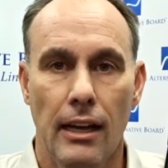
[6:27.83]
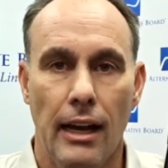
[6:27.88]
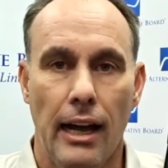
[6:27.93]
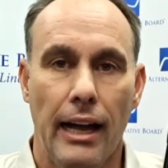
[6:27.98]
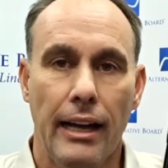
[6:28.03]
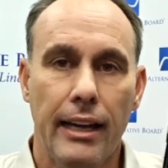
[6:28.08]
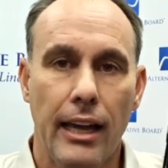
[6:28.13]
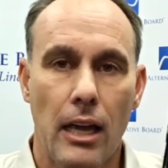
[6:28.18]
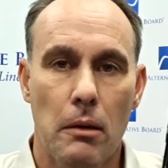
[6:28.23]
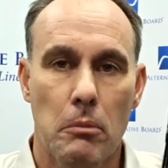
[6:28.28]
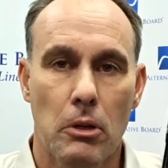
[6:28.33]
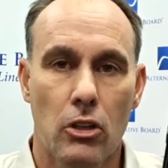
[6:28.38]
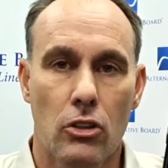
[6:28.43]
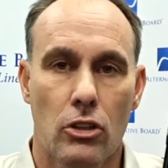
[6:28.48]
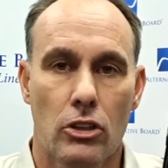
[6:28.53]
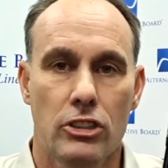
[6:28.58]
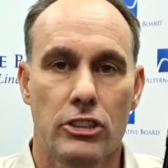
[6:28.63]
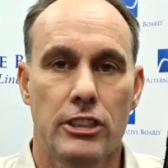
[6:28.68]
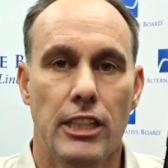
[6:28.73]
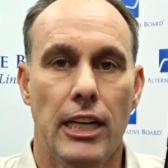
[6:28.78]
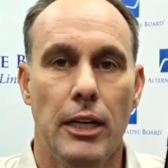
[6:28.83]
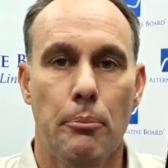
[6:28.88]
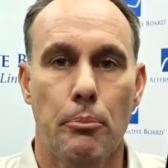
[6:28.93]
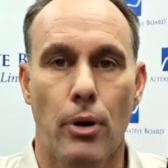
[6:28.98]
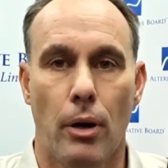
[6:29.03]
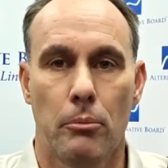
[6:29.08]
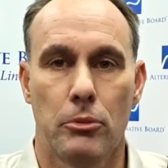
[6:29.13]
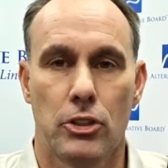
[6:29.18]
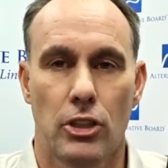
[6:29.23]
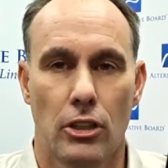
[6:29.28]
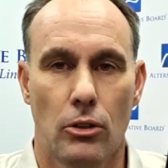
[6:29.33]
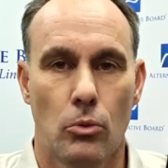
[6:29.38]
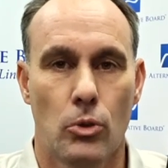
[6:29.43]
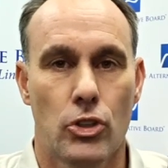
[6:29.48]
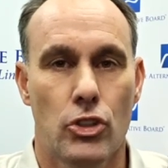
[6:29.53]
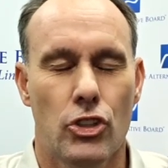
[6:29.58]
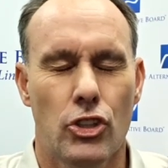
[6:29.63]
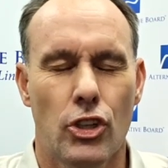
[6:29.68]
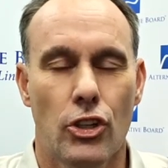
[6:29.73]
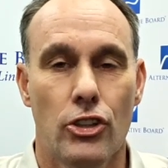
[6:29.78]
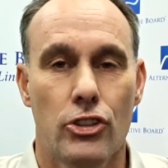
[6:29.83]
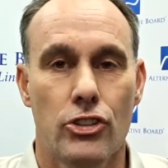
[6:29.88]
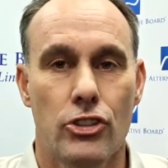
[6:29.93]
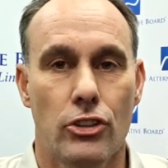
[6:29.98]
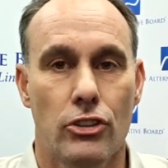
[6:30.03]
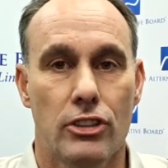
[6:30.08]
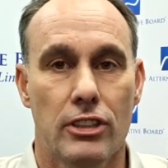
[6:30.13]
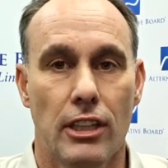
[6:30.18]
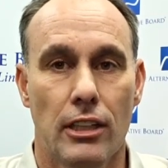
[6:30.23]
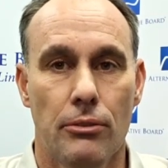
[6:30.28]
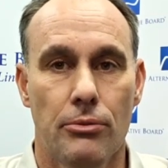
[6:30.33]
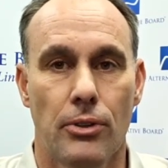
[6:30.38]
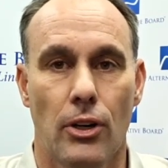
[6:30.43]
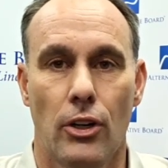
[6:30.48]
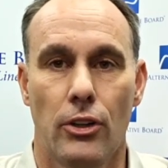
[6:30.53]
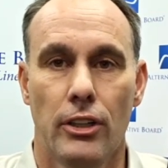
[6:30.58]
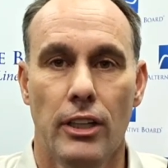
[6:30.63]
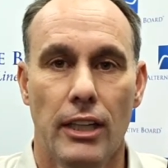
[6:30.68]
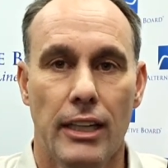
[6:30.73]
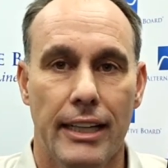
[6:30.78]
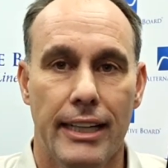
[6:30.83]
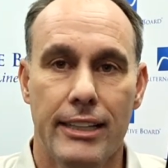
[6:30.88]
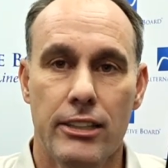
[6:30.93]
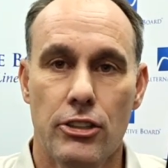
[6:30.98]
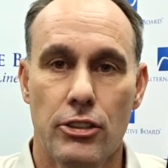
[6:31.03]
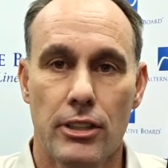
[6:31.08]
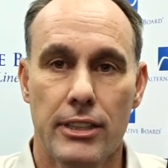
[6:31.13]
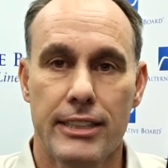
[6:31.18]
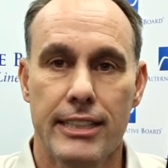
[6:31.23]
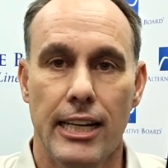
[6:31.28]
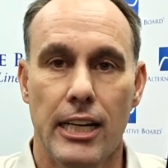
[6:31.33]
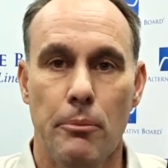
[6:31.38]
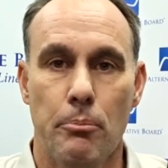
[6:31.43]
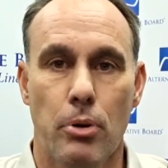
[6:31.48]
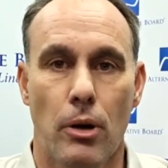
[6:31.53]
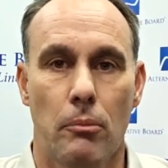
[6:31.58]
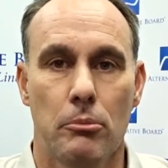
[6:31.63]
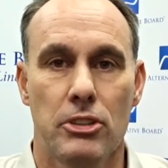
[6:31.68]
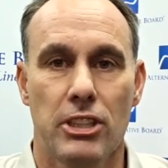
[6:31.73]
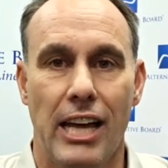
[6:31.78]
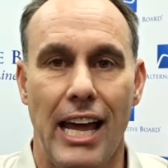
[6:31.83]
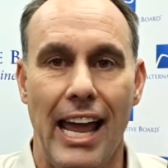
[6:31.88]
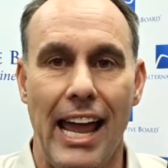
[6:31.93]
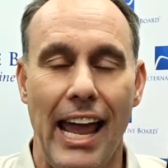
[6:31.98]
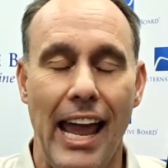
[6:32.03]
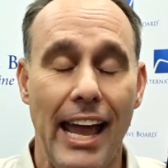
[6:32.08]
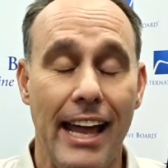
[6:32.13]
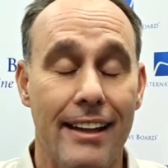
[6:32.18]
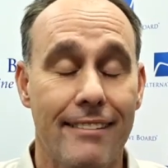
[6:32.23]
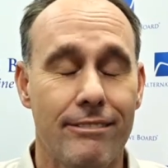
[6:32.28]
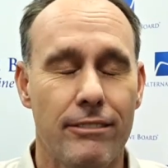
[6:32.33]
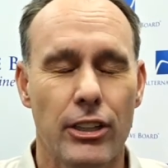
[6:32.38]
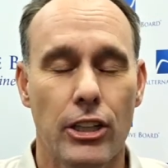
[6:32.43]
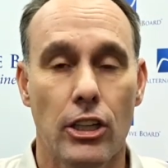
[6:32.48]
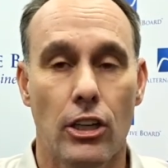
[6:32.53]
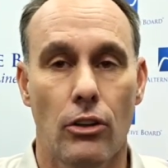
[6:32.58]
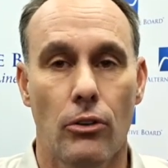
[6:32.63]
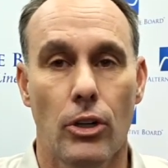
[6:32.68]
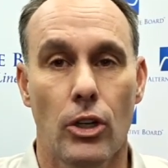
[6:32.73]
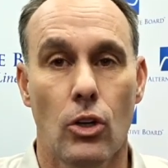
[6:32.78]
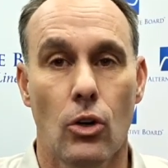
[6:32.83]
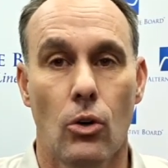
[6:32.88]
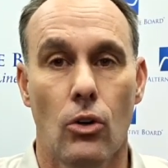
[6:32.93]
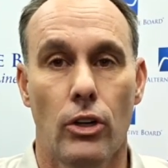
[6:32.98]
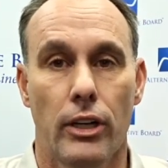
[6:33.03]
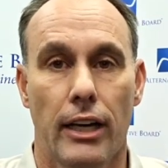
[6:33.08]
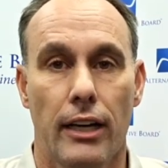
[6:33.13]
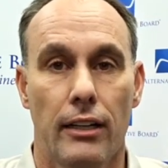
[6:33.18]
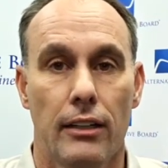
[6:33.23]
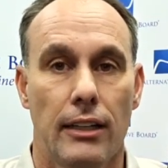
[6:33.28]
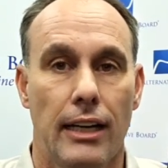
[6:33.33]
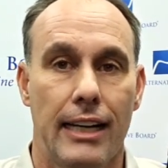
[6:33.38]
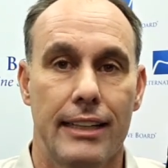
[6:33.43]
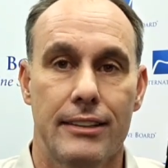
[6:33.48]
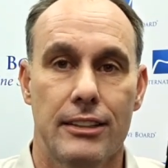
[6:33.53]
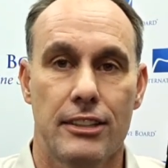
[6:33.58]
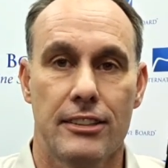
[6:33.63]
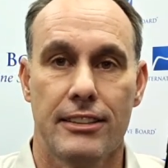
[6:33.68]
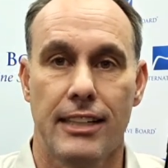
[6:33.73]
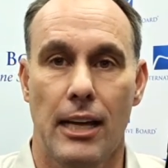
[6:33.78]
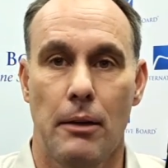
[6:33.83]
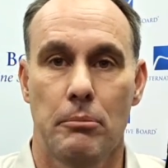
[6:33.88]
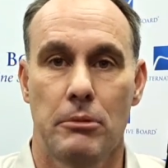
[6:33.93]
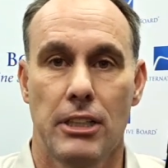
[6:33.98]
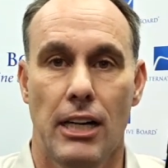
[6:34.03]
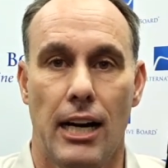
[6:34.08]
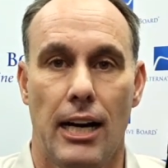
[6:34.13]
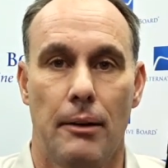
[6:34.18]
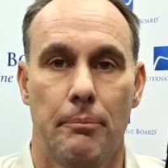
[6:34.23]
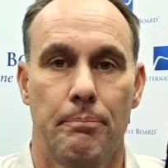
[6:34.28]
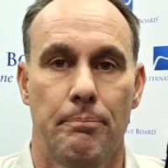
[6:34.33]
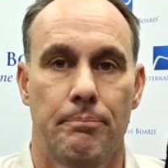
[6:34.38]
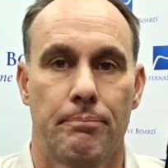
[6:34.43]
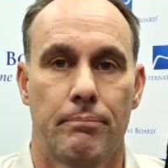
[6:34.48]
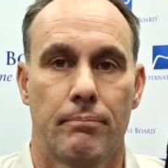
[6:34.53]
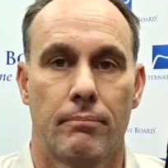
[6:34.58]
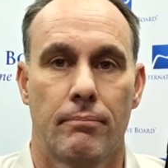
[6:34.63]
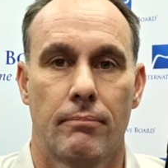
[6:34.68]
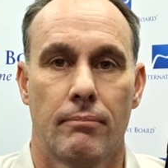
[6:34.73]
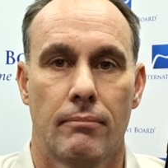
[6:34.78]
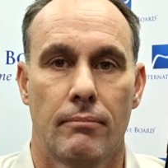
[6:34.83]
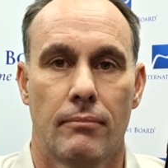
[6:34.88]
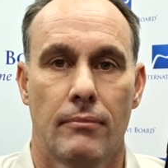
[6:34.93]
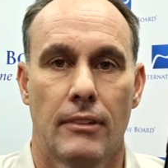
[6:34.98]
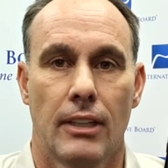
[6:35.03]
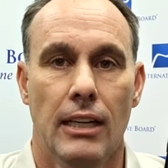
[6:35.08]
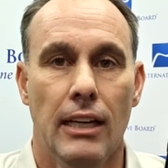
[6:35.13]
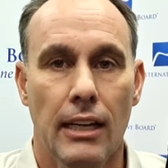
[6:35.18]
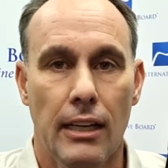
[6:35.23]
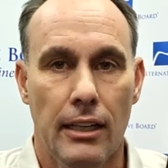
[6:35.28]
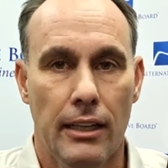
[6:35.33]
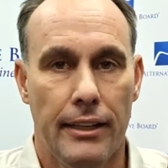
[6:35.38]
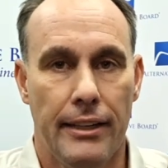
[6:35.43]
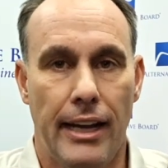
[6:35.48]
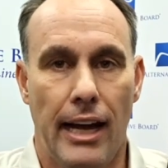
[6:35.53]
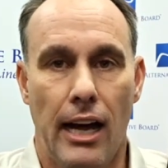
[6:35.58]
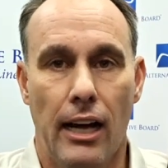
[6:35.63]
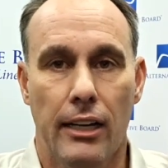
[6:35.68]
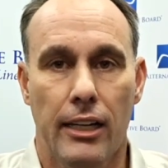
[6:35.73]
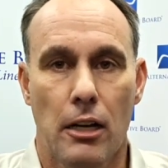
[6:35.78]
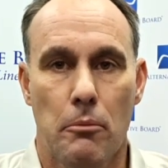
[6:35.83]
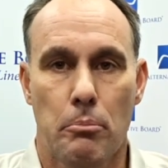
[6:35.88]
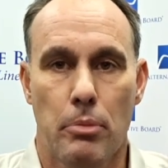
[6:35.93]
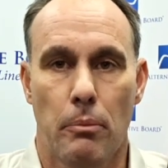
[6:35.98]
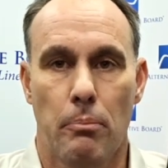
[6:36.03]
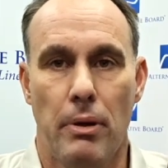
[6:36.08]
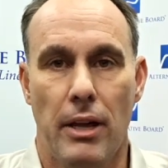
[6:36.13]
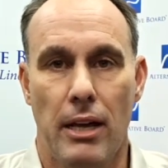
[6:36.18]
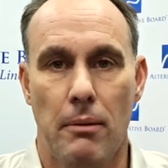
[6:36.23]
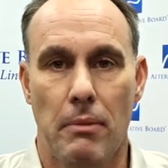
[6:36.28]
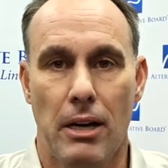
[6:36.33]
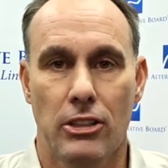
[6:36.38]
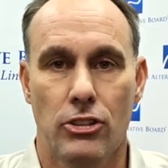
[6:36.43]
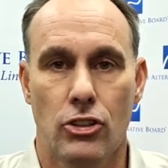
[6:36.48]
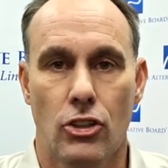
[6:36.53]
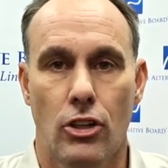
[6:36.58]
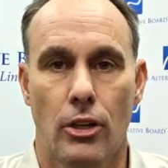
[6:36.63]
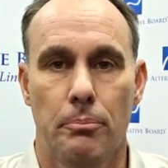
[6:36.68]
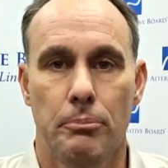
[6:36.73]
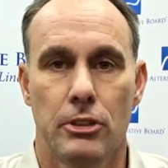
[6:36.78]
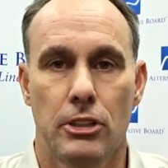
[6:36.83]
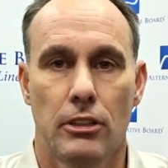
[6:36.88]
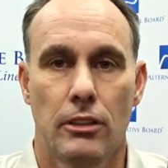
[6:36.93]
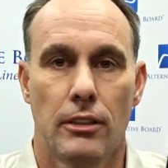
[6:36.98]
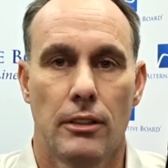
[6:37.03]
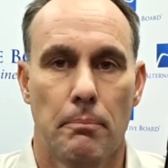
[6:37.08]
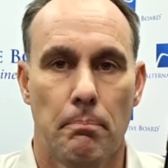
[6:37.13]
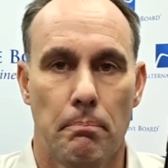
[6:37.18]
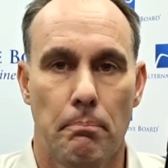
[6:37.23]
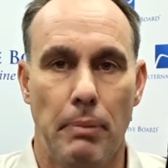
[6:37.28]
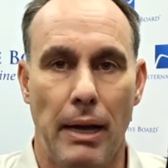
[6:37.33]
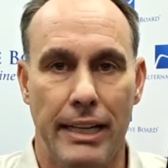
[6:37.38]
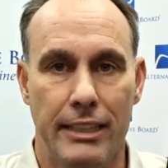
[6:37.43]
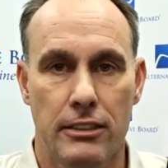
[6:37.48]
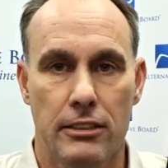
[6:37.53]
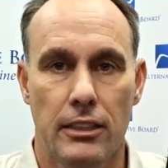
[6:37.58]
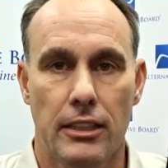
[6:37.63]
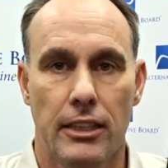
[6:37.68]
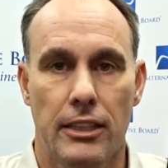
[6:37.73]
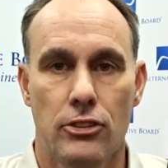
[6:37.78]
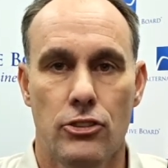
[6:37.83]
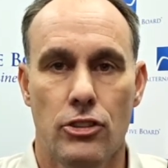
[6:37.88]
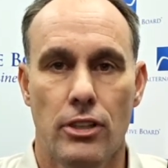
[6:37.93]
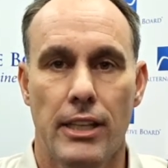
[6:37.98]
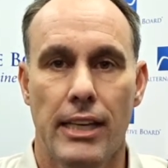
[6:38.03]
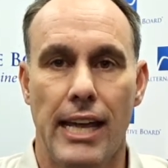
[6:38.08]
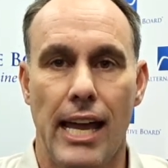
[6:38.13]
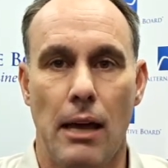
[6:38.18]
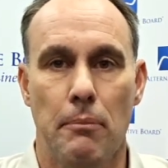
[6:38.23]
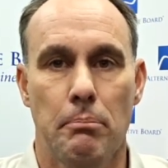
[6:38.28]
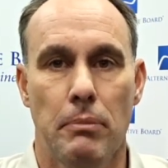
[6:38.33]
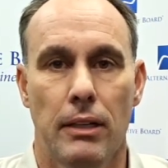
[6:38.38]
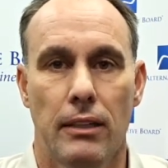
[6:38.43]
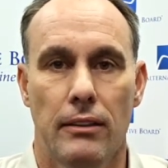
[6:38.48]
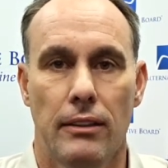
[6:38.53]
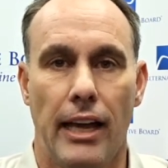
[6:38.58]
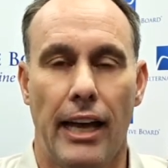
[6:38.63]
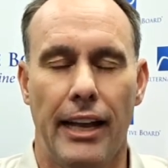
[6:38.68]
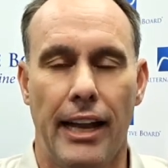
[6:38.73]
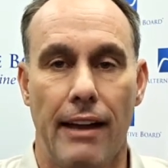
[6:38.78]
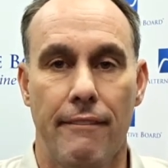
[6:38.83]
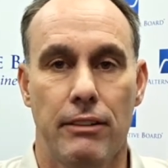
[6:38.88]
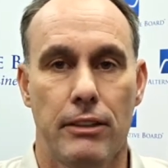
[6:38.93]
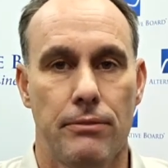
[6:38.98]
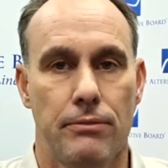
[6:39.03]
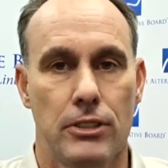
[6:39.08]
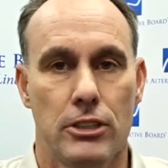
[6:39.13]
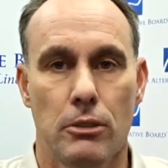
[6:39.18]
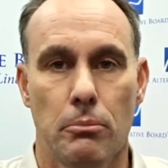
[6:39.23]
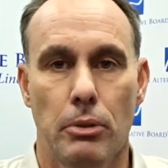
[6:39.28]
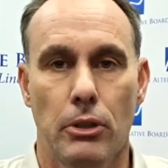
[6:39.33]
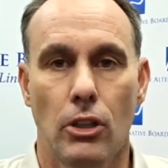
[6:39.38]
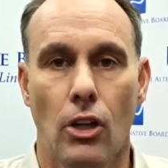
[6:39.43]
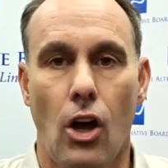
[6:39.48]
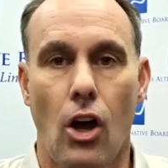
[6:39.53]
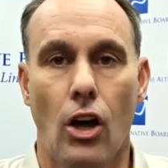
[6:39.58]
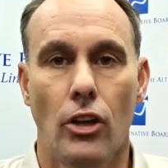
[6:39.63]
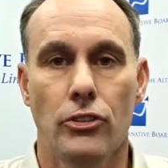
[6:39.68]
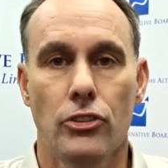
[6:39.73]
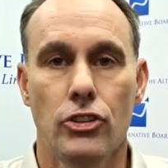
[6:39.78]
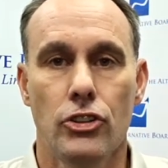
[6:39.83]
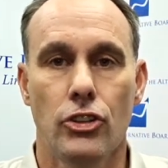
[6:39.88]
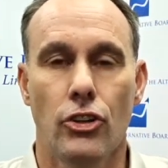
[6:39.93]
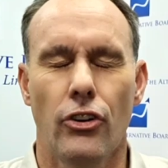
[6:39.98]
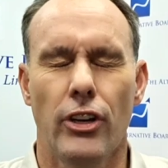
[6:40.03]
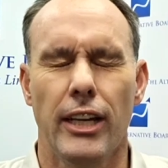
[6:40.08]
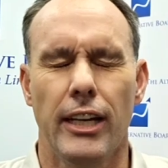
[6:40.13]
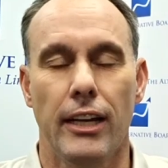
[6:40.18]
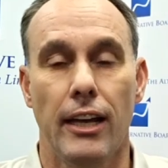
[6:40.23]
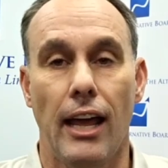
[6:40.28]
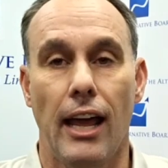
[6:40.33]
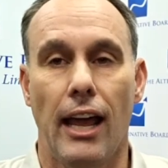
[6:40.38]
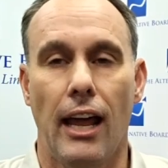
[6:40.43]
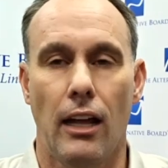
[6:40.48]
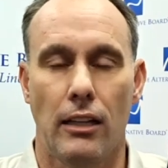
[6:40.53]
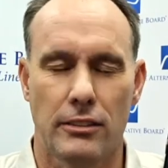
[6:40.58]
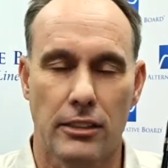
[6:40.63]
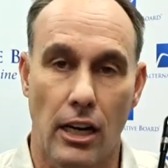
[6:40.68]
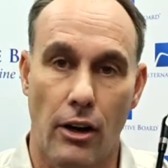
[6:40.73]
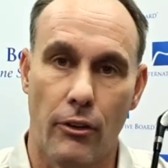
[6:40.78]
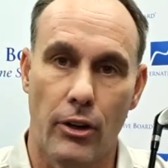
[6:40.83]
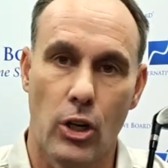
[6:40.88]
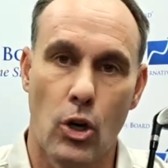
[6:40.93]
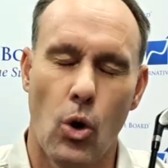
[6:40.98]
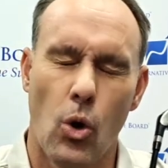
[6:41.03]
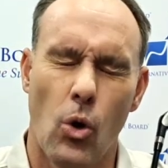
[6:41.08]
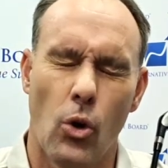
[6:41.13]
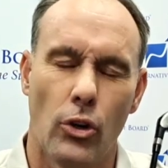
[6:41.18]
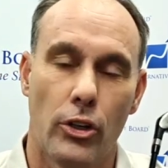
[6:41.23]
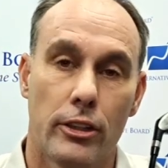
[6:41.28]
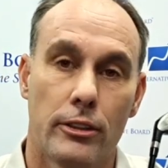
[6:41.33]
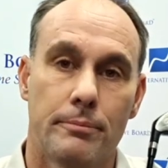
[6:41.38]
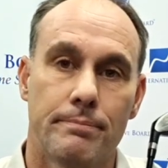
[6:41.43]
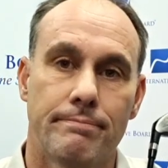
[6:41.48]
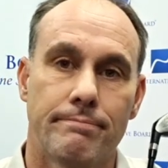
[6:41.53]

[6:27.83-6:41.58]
I came across Teleprompter, which turns your cell phone into a teleprompter and video recorder at the same time. Now I can prepare my script, paste it into the app, and have it visible on the screen as I record.